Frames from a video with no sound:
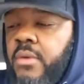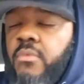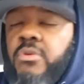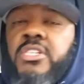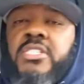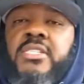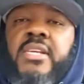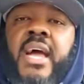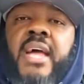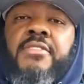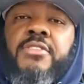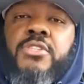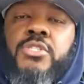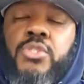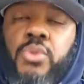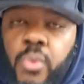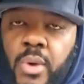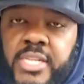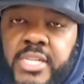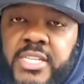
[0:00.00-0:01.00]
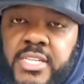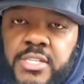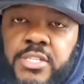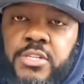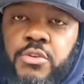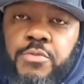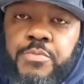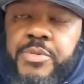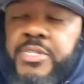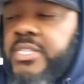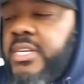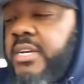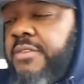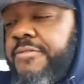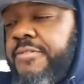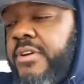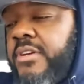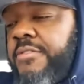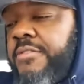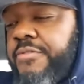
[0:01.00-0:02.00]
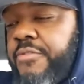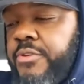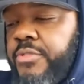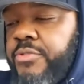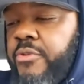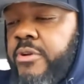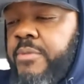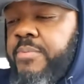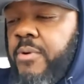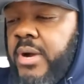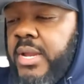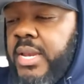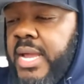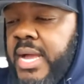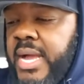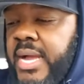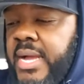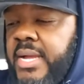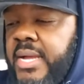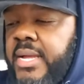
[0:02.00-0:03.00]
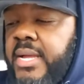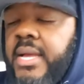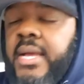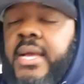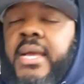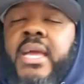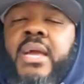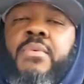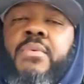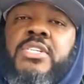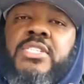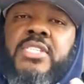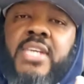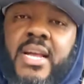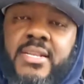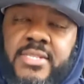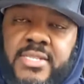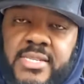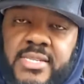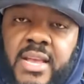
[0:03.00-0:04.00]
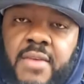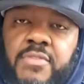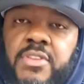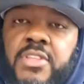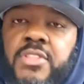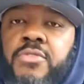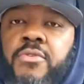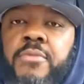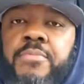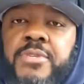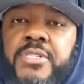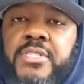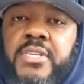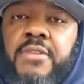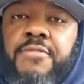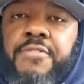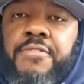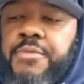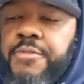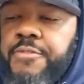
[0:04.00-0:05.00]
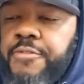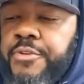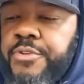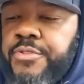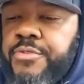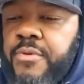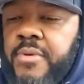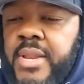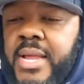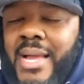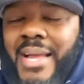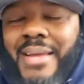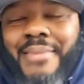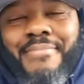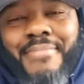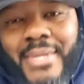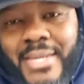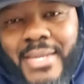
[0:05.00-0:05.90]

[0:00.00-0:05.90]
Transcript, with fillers: We shot 22% from the three point line, and we shot 73% from the free throw line